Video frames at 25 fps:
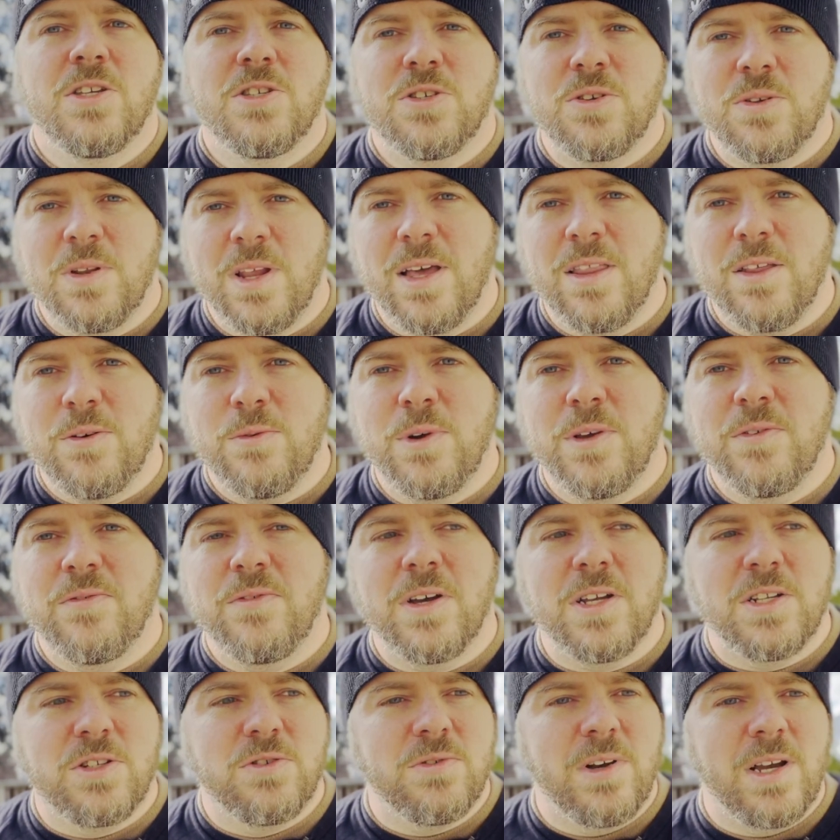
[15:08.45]
So now that
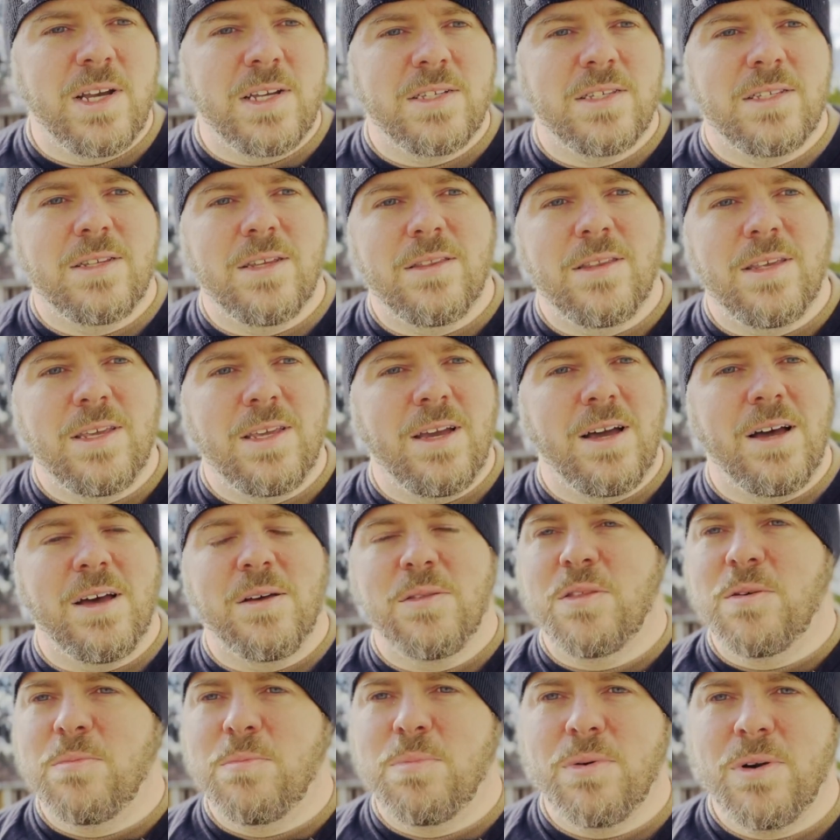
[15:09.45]
we've addressed
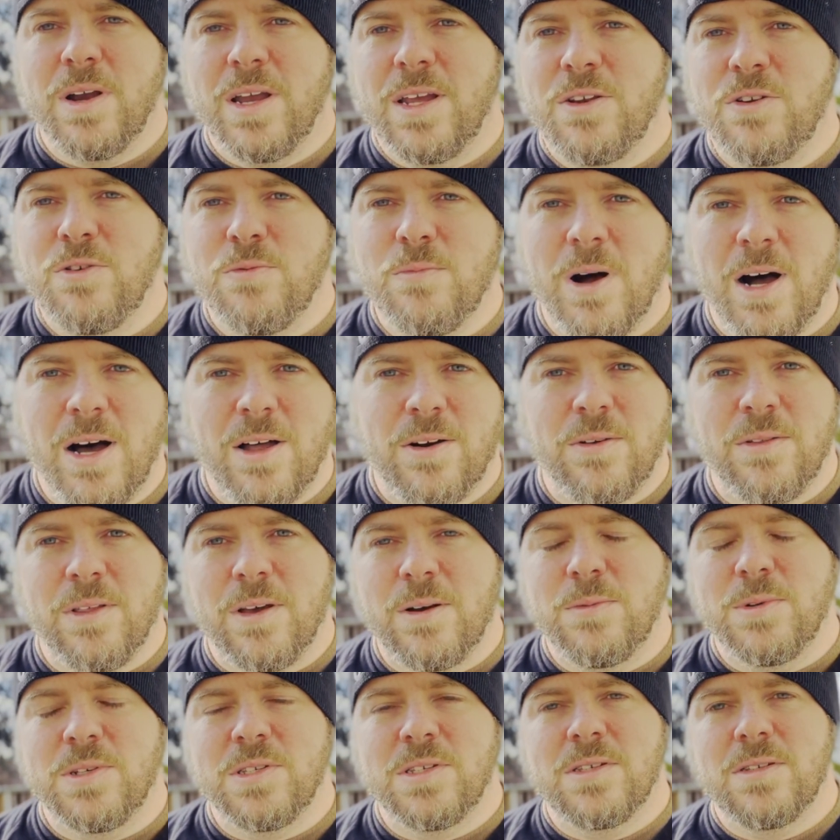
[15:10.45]
the brand new model
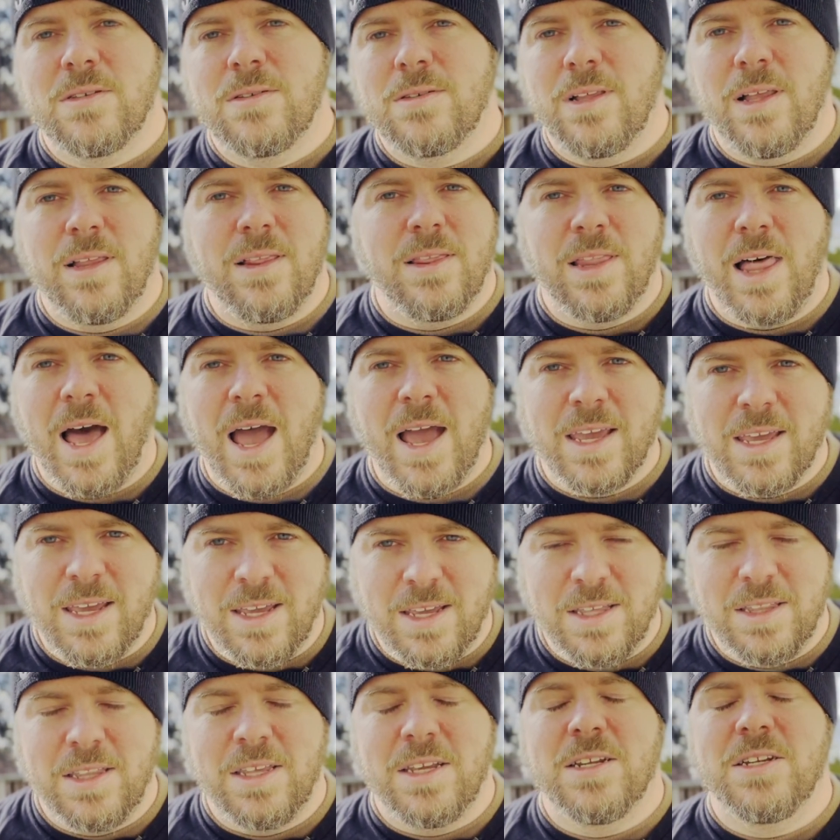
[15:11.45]
that was
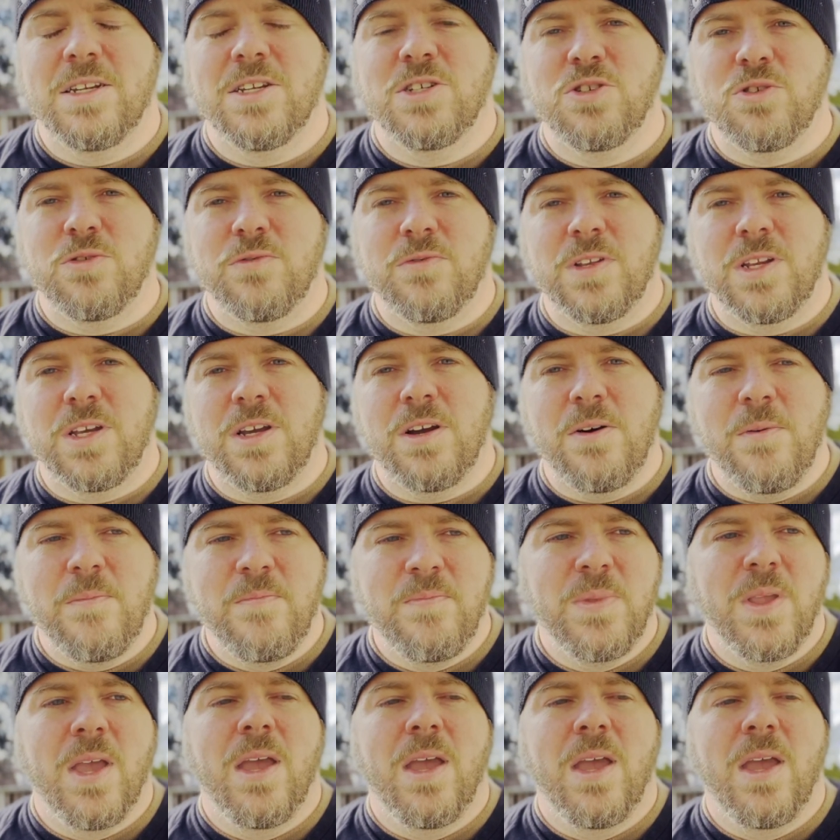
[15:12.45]
lacking in the initial video,